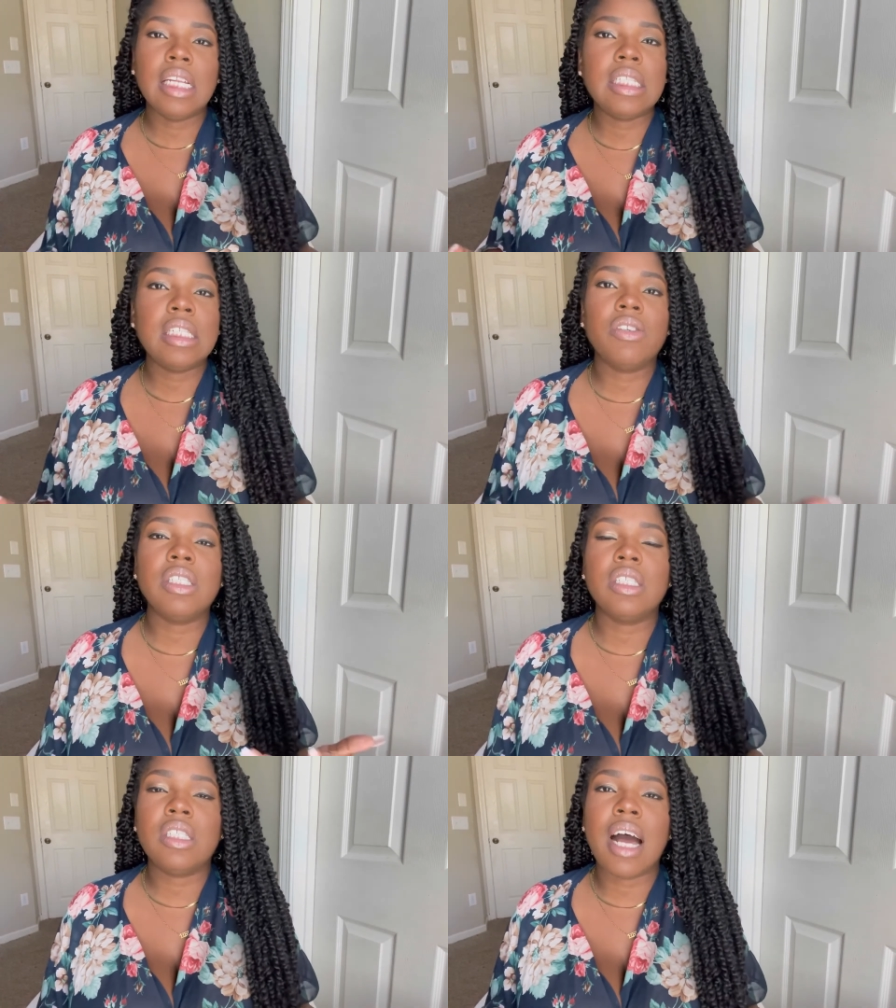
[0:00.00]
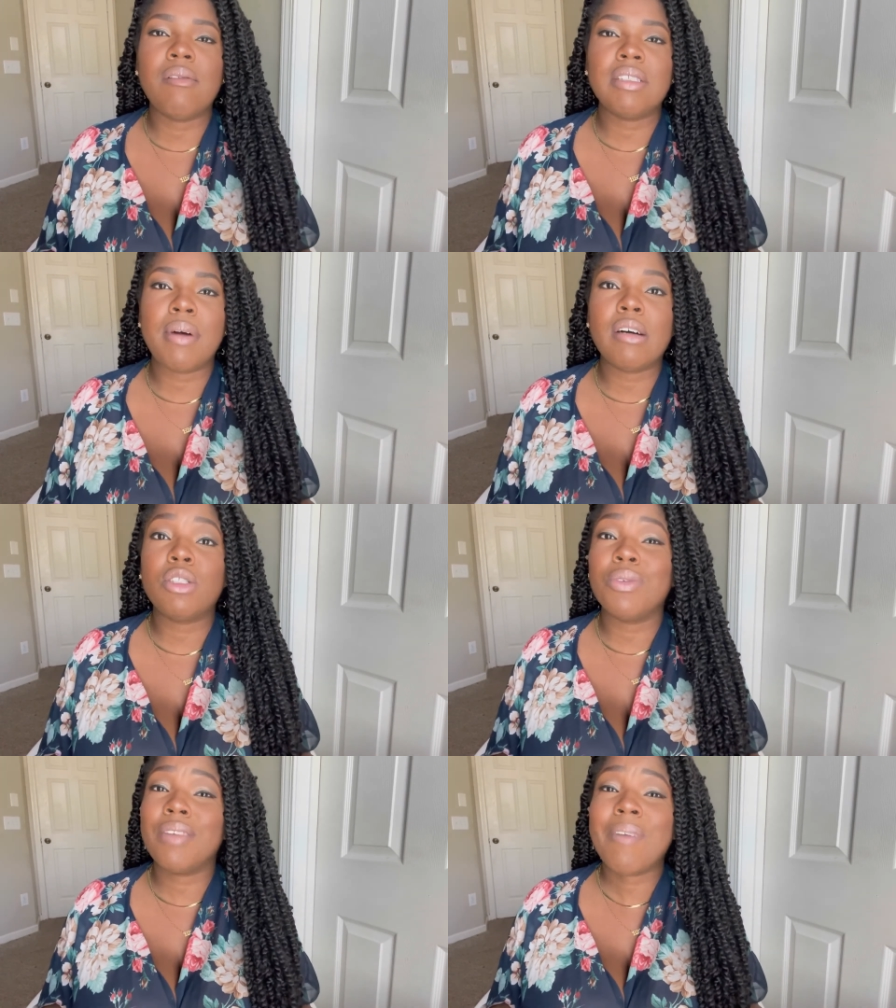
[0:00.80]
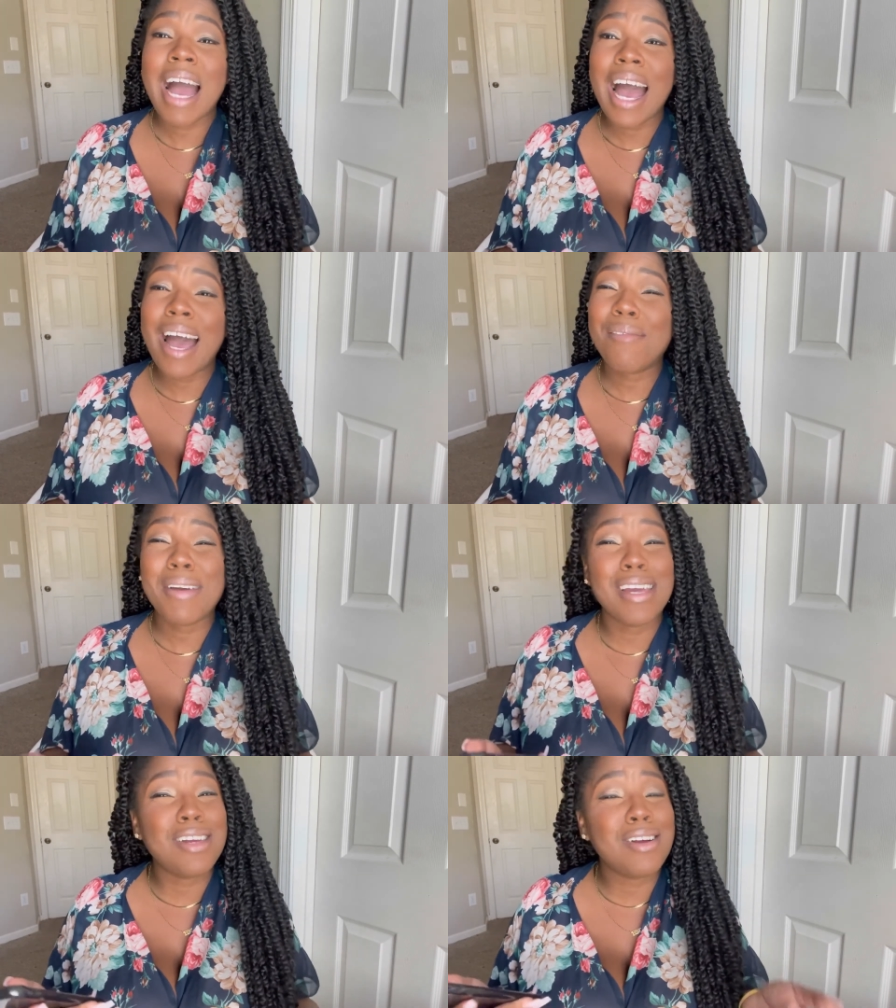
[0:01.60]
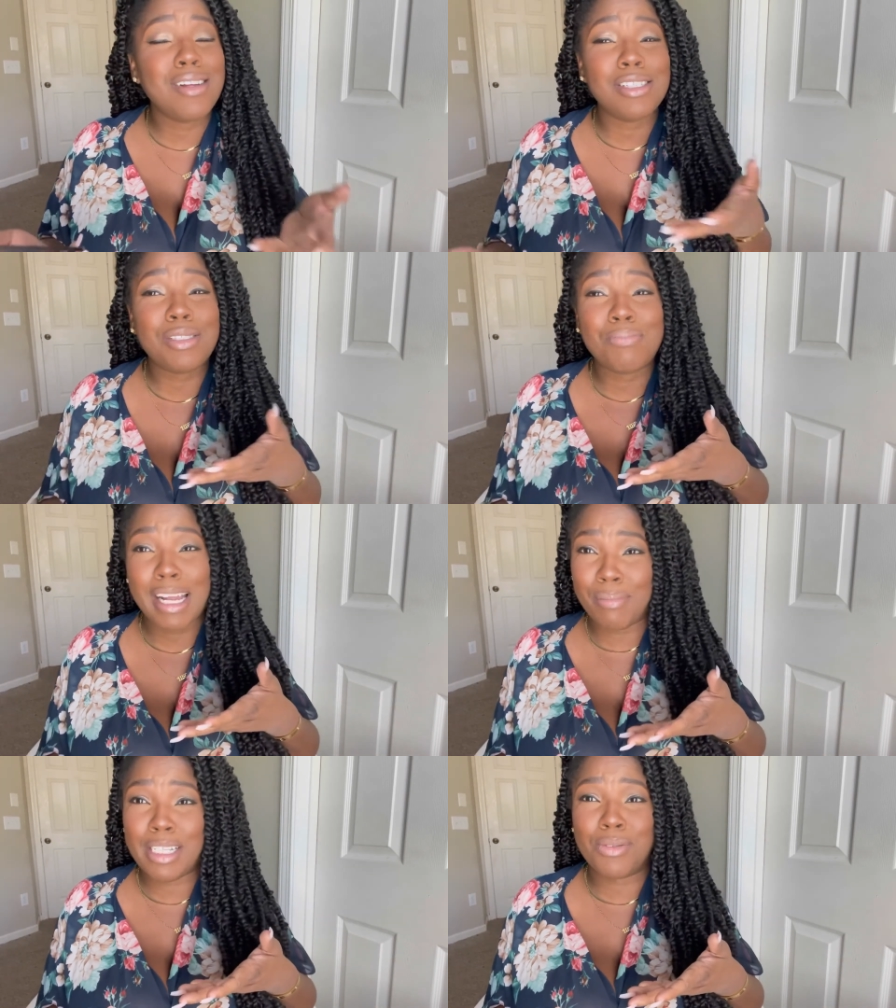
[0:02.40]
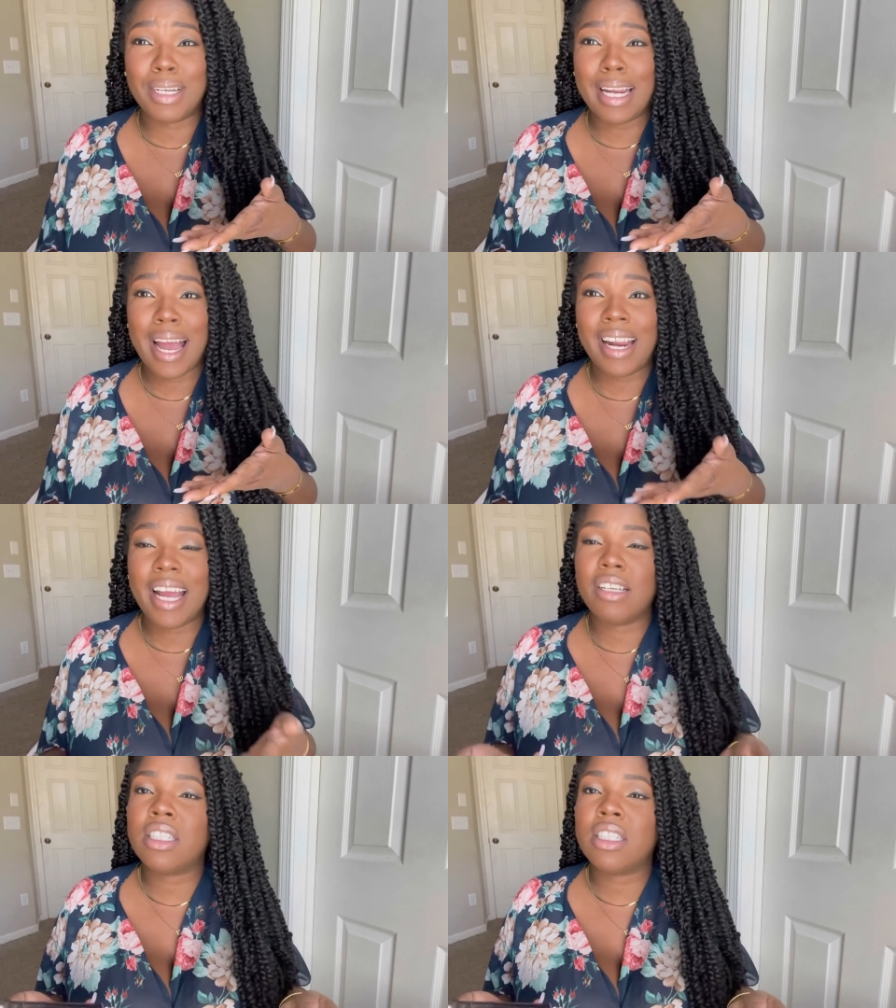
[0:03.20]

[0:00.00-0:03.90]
it serious until I was about 25, and your girl is about to be 29 now.